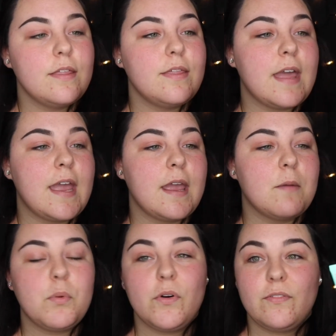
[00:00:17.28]
the
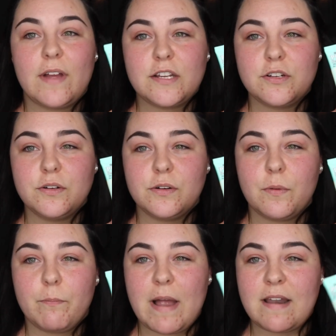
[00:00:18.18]
Professional
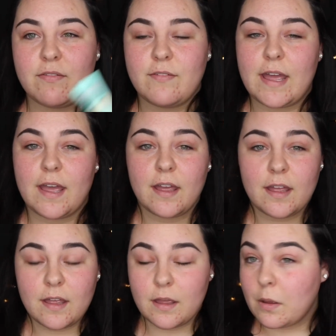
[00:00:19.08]
Benefit
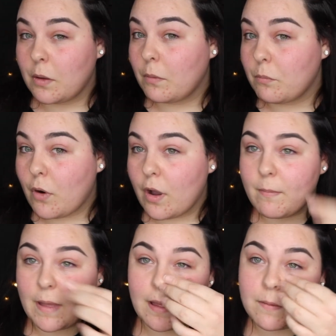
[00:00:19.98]

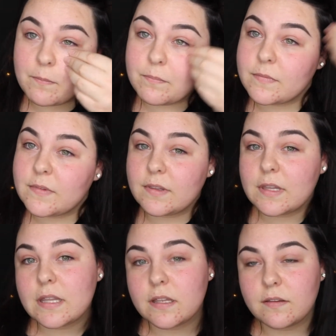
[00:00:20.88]
Primer
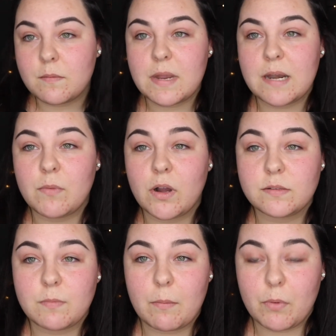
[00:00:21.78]
to
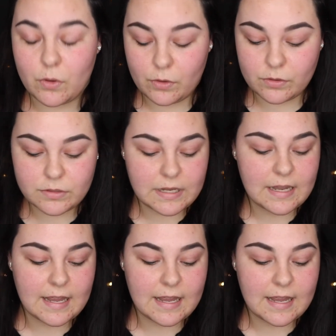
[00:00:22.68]
minimise my pores.